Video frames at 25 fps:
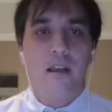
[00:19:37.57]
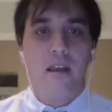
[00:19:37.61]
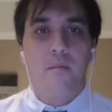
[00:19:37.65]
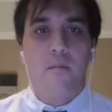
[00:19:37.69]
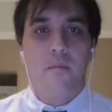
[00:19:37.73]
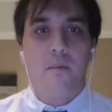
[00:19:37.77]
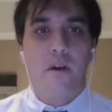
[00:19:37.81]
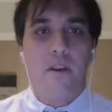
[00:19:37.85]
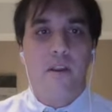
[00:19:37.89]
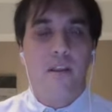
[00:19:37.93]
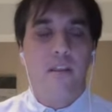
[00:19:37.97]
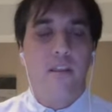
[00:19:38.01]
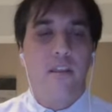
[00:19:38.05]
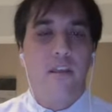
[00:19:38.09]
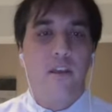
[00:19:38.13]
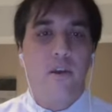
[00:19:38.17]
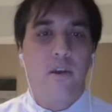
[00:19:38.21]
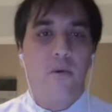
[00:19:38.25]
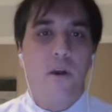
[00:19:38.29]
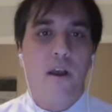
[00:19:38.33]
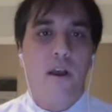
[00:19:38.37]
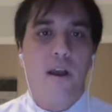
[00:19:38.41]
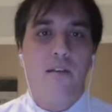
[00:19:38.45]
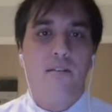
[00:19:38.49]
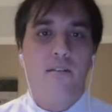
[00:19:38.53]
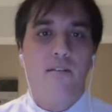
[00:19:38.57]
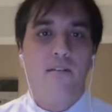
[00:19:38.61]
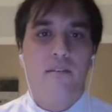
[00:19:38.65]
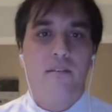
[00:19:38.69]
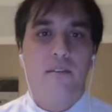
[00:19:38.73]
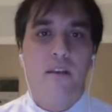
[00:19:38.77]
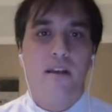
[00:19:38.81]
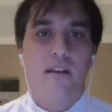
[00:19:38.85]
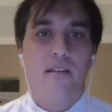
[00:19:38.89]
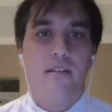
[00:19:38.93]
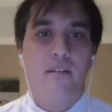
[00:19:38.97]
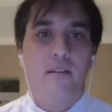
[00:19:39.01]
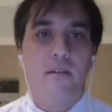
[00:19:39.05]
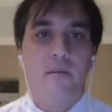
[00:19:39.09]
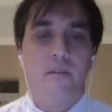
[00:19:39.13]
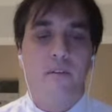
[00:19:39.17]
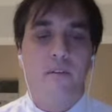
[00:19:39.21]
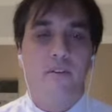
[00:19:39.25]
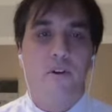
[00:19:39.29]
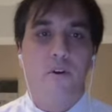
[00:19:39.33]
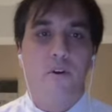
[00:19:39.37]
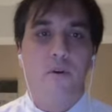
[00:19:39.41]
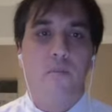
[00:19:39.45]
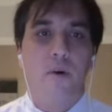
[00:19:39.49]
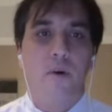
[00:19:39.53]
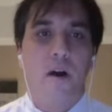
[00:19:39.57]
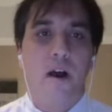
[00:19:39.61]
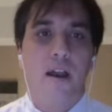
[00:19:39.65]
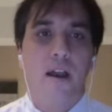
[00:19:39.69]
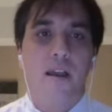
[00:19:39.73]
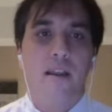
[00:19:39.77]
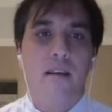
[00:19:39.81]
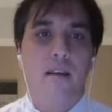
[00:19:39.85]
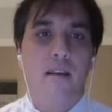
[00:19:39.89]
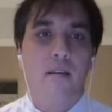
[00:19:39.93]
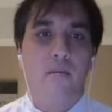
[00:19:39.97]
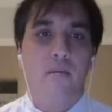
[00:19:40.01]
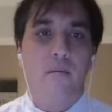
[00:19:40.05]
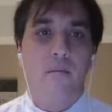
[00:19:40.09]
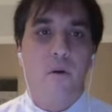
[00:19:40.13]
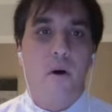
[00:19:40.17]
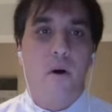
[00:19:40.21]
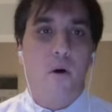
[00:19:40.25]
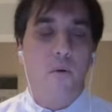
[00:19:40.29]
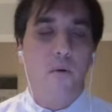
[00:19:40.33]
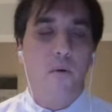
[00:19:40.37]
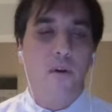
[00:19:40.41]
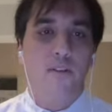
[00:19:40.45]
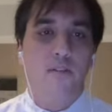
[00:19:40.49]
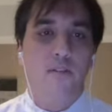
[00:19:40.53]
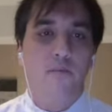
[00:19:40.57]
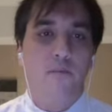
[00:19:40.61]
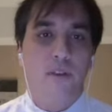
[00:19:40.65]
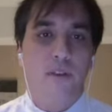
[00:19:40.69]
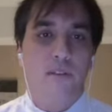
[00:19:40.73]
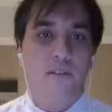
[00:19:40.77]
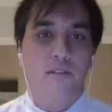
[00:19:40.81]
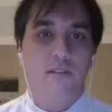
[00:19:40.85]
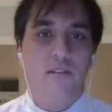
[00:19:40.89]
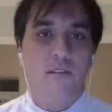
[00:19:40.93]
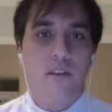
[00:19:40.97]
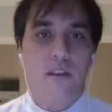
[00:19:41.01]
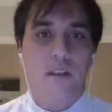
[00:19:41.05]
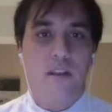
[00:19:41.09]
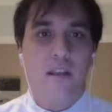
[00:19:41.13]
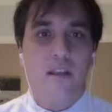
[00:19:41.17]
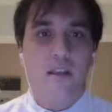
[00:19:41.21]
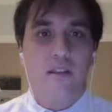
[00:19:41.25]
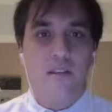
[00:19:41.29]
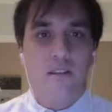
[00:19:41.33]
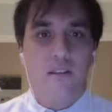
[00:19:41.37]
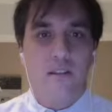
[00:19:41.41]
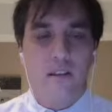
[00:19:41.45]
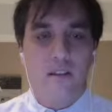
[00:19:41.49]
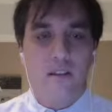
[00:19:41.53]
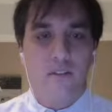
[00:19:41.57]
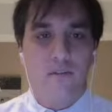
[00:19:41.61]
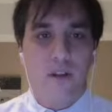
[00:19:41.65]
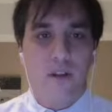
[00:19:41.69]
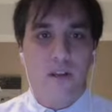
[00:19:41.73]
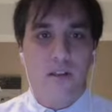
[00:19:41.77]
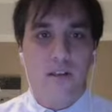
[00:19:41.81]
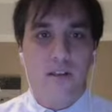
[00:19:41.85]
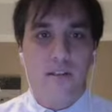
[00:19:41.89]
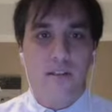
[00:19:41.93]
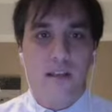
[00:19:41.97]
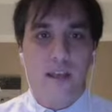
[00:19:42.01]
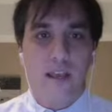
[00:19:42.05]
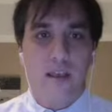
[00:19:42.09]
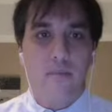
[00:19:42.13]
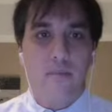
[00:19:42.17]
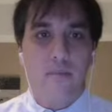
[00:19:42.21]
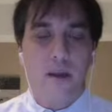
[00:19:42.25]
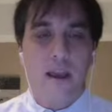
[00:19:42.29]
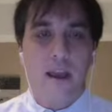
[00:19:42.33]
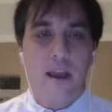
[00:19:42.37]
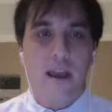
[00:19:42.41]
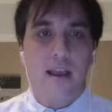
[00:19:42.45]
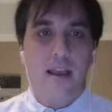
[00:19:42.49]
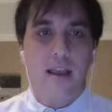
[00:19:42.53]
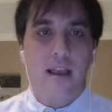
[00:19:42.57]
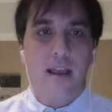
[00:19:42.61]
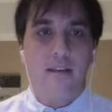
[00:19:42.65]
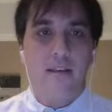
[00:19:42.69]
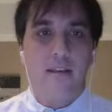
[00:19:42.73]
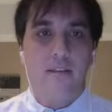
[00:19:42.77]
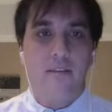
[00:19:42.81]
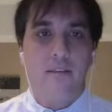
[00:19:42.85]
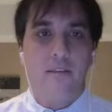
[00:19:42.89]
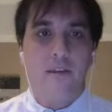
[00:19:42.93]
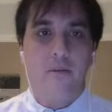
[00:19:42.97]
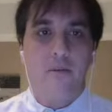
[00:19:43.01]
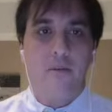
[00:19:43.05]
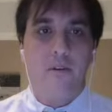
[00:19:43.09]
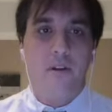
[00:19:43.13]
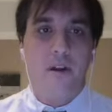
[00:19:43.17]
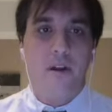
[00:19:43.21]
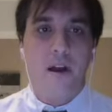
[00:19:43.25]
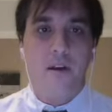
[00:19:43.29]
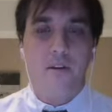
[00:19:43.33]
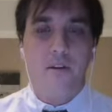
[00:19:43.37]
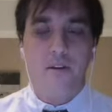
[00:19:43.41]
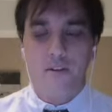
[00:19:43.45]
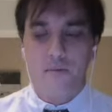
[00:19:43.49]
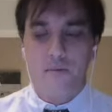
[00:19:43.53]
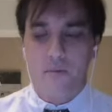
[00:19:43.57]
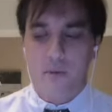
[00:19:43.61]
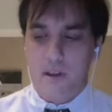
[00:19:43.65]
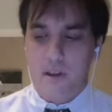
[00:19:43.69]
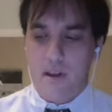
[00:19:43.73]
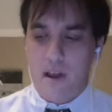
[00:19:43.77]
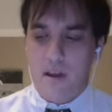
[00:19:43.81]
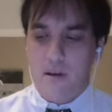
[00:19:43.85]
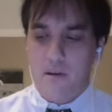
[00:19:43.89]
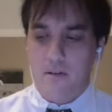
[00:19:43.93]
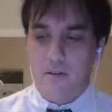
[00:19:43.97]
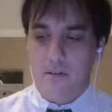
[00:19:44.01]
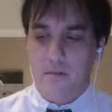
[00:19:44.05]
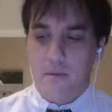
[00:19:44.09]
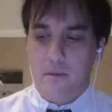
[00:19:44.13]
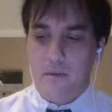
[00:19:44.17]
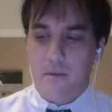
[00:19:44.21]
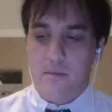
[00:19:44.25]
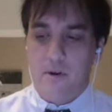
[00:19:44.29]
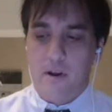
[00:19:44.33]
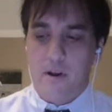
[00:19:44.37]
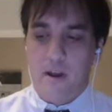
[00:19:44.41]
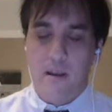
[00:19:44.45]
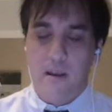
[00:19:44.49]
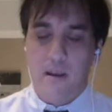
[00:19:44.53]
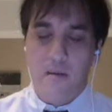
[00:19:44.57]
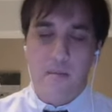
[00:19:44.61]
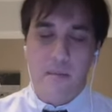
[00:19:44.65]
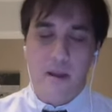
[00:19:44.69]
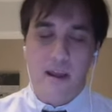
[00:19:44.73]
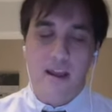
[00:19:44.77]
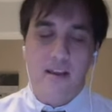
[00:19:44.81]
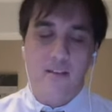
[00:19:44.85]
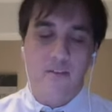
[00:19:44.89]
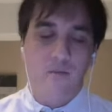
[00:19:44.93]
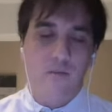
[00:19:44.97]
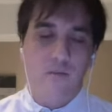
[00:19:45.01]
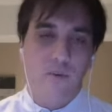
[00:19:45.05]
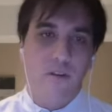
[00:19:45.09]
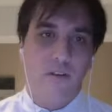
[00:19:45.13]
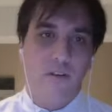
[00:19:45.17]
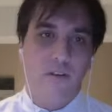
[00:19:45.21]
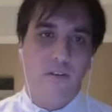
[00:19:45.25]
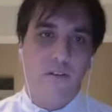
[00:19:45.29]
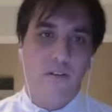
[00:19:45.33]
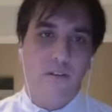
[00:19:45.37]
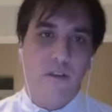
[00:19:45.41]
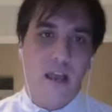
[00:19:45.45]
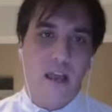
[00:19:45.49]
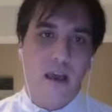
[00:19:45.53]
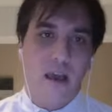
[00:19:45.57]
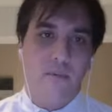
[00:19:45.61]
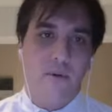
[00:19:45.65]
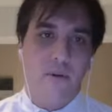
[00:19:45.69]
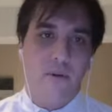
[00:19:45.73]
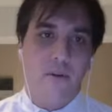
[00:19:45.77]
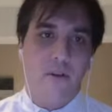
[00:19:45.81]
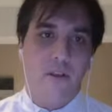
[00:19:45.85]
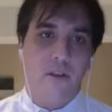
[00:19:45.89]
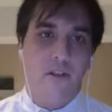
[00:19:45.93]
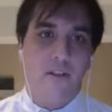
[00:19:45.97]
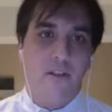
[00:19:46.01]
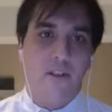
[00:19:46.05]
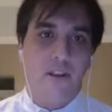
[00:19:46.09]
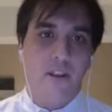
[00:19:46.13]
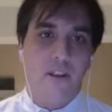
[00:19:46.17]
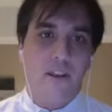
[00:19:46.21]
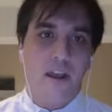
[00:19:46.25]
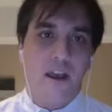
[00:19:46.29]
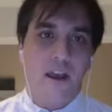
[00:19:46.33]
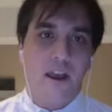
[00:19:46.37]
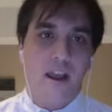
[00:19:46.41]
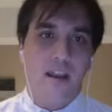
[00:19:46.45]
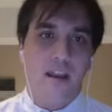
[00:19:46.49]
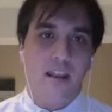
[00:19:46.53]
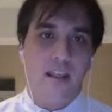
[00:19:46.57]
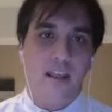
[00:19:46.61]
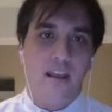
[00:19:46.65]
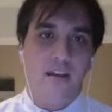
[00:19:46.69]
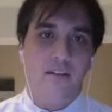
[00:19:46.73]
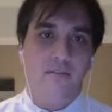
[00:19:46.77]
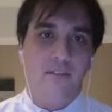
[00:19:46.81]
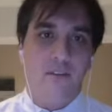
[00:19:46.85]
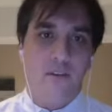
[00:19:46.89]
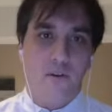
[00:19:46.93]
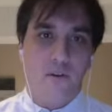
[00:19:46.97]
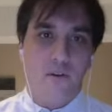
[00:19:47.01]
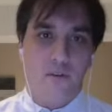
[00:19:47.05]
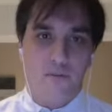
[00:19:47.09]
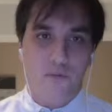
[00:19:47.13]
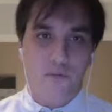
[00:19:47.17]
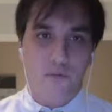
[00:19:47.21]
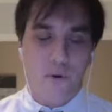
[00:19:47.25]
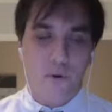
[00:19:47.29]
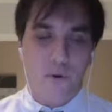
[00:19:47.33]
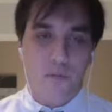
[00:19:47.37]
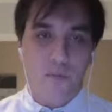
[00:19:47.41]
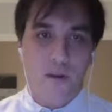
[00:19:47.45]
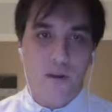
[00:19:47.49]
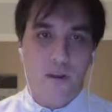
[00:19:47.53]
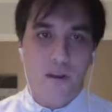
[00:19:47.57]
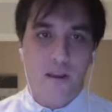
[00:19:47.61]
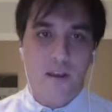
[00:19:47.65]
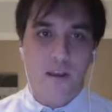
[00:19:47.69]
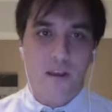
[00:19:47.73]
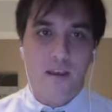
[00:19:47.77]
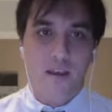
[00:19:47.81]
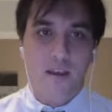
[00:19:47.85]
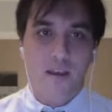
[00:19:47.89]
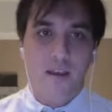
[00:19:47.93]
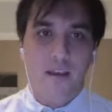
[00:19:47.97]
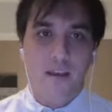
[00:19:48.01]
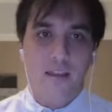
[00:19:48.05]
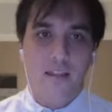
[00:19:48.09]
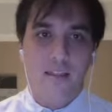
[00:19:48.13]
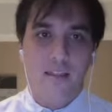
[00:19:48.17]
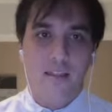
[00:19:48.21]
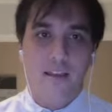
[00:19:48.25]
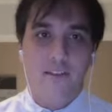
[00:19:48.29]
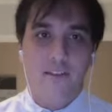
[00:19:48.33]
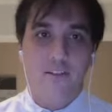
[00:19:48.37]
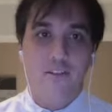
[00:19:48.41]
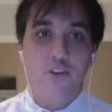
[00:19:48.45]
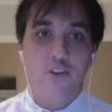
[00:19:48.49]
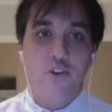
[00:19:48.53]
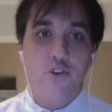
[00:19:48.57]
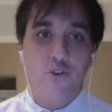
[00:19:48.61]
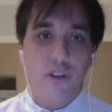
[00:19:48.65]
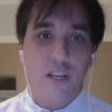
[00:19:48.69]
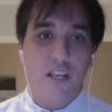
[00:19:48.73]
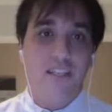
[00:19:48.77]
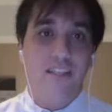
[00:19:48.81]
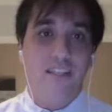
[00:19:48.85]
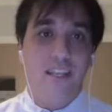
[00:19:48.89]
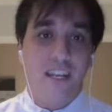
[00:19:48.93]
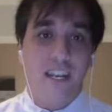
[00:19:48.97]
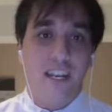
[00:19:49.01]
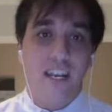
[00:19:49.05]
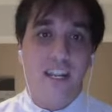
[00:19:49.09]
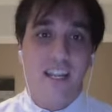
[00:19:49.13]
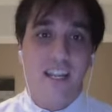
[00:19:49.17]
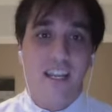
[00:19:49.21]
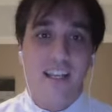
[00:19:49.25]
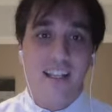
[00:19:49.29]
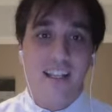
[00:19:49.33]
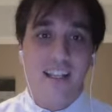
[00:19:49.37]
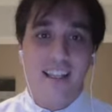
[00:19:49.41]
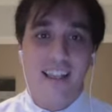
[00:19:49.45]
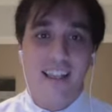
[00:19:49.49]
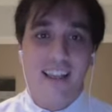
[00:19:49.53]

But in the U.S., yes, I mean Joe Biden always bends the knee to the Israelis. AIPAC had there were congressmen. Congressman Brian Mast went to the Capitol Hill in an IDF uniform. Yes, yes, that's treason. That.